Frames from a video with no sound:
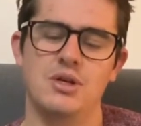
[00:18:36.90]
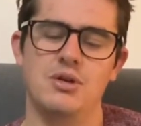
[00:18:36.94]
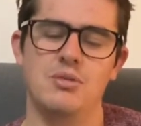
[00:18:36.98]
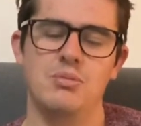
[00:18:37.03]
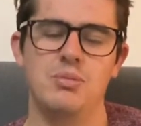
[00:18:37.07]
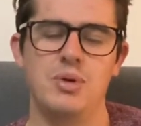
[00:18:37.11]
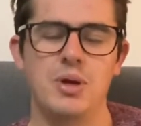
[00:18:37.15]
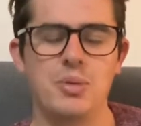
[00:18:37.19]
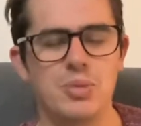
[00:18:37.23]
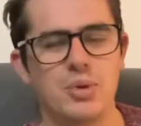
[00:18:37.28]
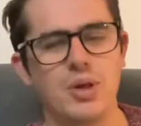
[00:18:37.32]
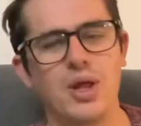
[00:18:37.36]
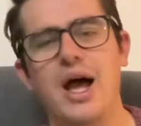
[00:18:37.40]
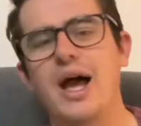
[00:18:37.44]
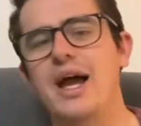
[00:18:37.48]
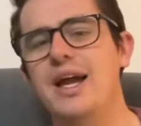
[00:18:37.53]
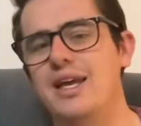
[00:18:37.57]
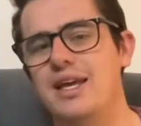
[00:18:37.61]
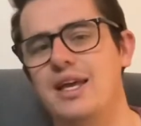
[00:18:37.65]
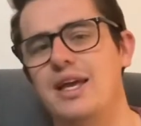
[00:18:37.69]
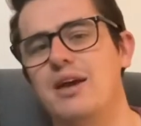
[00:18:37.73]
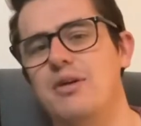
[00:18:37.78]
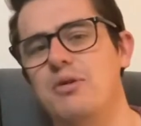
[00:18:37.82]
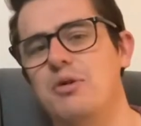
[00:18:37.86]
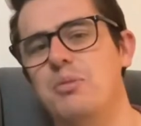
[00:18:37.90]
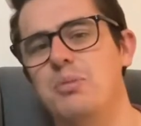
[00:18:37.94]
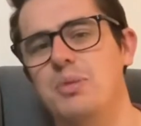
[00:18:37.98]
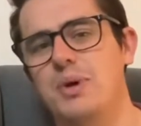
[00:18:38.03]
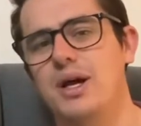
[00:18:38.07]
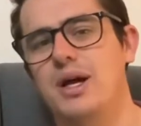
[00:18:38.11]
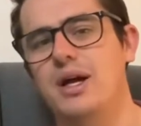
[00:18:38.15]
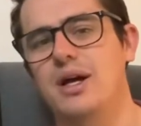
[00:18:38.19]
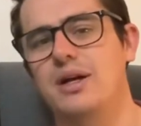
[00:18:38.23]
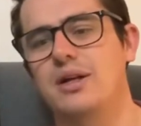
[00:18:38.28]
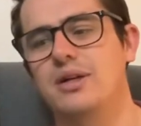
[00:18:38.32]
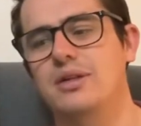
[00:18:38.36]
People I care
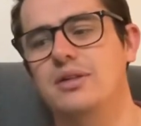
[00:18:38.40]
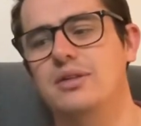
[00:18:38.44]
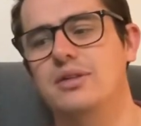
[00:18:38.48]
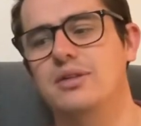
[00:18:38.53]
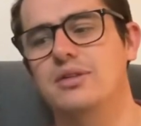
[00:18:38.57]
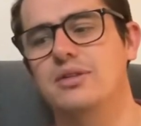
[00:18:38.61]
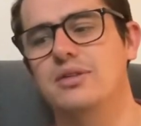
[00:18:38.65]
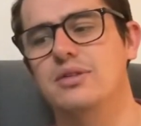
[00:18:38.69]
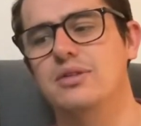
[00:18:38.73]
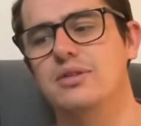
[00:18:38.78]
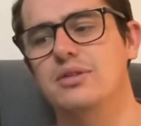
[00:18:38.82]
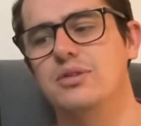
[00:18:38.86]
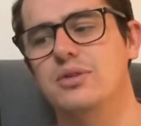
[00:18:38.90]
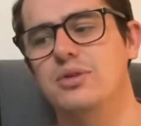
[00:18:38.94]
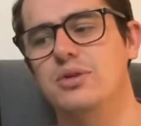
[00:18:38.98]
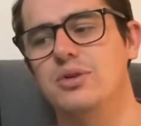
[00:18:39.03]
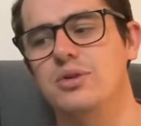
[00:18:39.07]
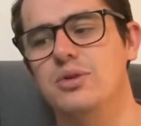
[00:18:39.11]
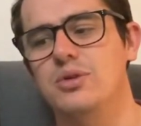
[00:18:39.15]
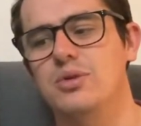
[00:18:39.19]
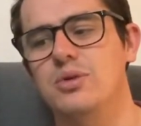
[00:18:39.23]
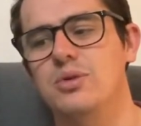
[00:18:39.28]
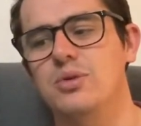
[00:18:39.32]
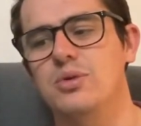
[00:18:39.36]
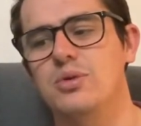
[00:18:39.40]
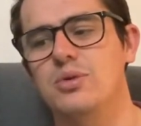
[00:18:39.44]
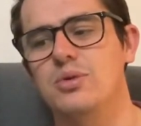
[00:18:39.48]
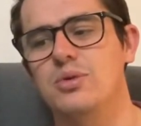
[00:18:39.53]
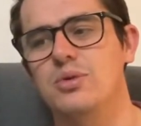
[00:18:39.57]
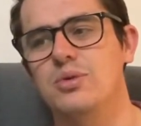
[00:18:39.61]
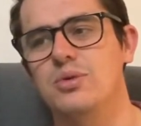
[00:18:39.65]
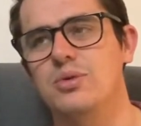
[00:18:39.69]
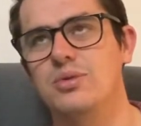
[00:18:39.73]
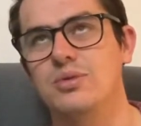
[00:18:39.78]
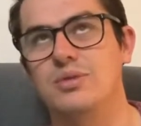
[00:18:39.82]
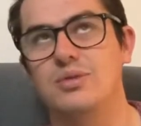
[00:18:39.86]
about, who
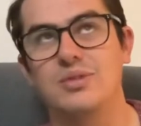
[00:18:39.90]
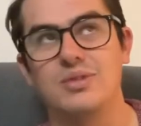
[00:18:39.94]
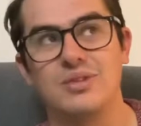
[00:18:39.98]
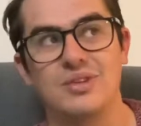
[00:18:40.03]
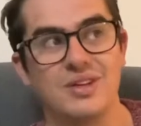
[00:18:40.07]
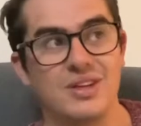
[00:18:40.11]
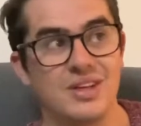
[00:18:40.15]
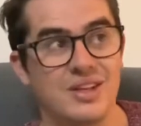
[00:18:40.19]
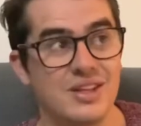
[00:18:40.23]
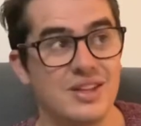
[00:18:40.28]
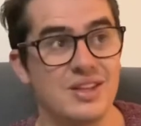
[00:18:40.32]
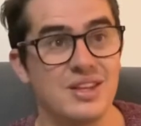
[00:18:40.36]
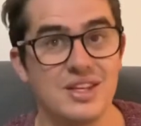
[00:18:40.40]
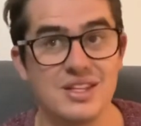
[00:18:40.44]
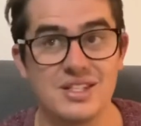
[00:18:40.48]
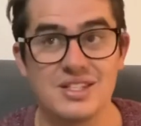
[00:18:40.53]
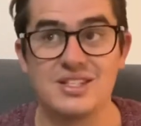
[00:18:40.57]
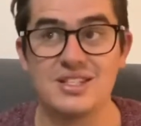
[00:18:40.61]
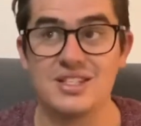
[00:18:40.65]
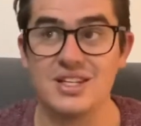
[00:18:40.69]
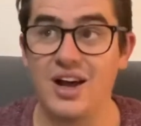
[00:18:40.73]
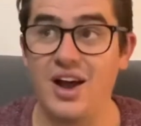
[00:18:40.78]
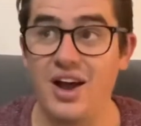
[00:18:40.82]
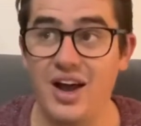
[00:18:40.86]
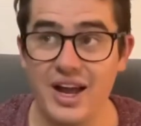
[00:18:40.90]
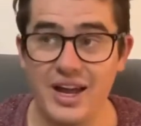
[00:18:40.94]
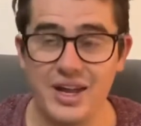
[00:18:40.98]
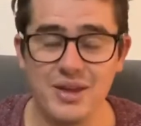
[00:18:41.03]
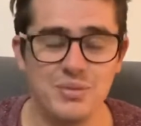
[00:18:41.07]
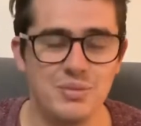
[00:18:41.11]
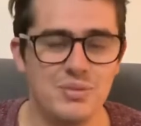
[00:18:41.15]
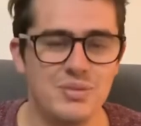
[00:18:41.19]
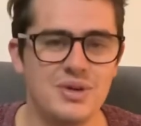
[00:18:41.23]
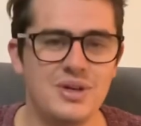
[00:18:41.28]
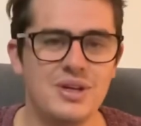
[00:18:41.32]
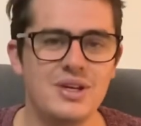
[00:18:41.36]
in this
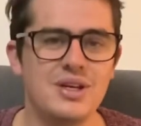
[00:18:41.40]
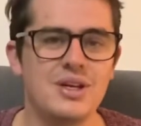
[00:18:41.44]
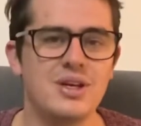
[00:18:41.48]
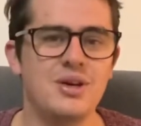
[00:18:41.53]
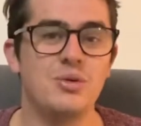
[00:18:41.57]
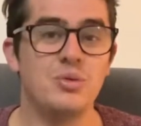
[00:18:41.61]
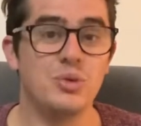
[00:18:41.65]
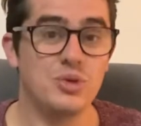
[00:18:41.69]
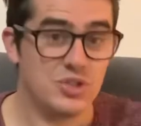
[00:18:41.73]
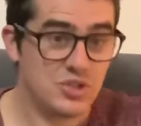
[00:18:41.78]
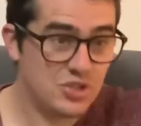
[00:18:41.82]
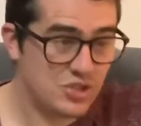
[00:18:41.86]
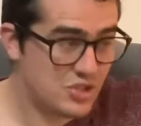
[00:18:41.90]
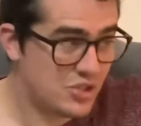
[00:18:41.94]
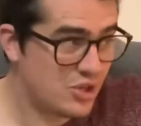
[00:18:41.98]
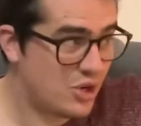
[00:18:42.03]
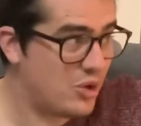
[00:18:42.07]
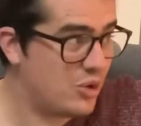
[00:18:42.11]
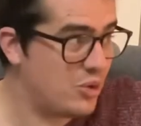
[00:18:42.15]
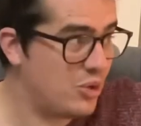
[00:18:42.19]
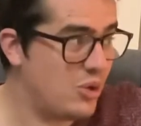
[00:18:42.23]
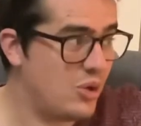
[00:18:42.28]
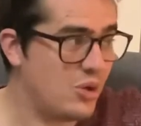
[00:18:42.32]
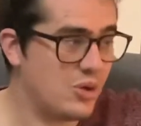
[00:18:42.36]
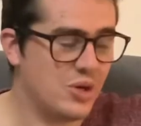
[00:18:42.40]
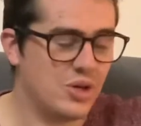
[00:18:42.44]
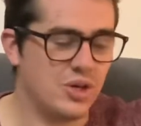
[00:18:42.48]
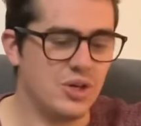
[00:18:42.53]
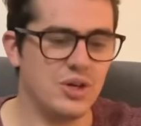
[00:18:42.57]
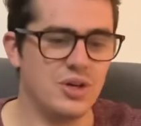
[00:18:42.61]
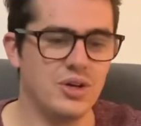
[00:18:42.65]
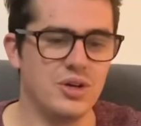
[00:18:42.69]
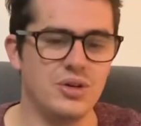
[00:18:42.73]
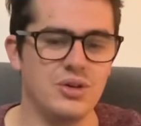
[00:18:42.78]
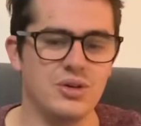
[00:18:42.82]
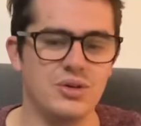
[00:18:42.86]
time, or so long
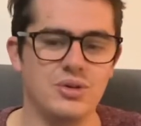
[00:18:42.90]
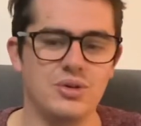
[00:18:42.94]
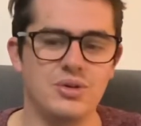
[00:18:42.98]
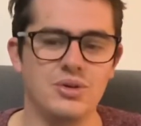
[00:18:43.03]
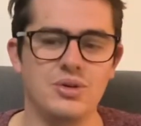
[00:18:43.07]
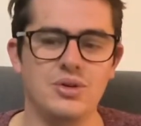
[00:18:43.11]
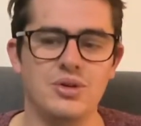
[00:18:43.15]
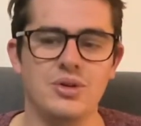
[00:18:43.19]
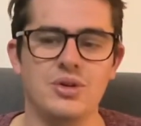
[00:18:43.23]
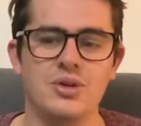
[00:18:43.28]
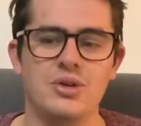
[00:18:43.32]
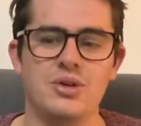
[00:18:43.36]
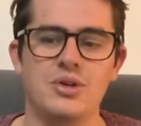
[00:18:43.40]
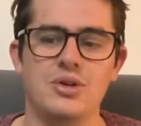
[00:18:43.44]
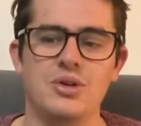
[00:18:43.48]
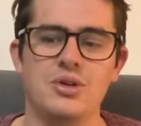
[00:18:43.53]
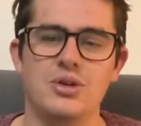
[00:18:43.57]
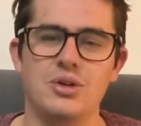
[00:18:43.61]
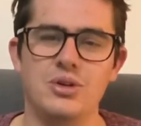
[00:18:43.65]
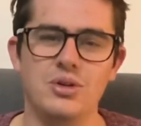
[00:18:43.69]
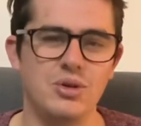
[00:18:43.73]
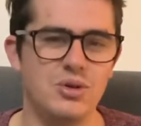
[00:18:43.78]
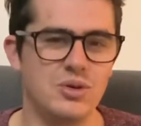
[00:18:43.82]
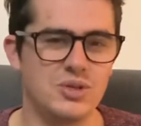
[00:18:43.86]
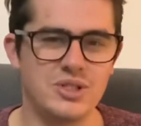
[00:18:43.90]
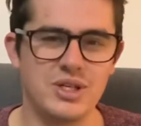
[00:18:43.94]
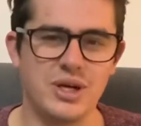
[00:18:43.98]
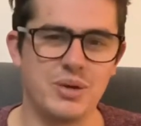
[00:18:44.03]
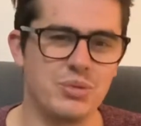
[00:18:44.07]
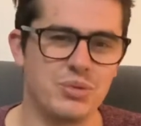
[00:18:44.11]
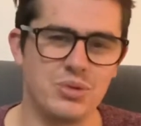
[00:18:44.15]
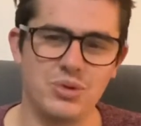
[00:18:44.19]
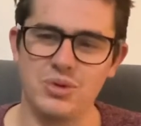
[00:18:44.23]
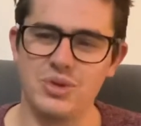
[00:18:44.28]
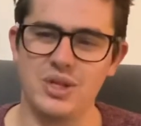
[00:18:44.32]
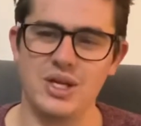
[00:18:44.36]
ago, who looked up
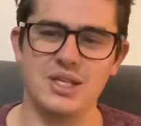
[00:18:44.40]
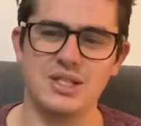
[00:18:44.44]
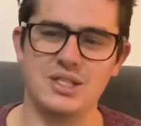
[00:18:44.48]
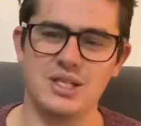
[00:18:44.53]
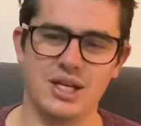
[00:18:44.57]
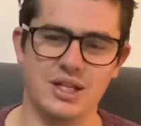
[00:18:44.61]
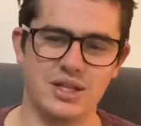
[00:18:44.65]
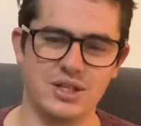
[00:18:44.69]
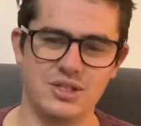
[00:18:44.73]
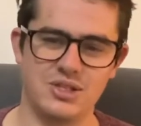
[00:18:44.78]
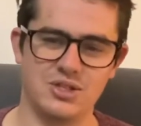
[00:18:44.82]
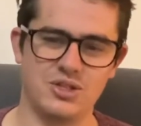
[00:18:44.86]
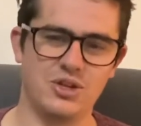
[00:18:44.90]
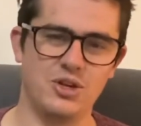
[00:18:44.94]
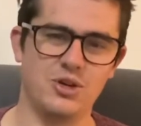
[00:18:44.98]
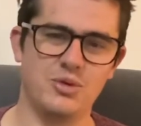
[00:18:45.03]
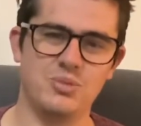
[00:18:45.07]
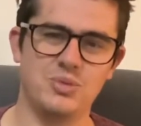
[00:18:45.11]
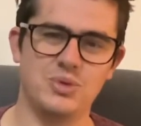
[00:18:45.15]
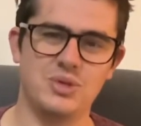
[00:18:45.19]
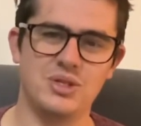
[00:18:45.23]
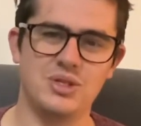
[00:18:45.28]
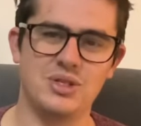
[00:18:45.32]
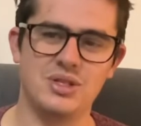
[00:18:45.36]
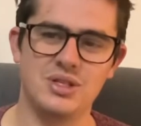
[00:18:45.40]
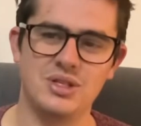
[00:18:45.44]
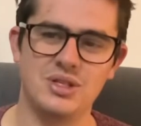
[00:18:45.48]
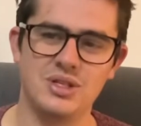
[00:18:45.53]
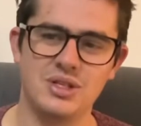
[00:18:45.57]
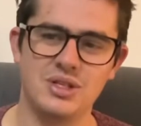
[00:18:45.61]
through their telescopes.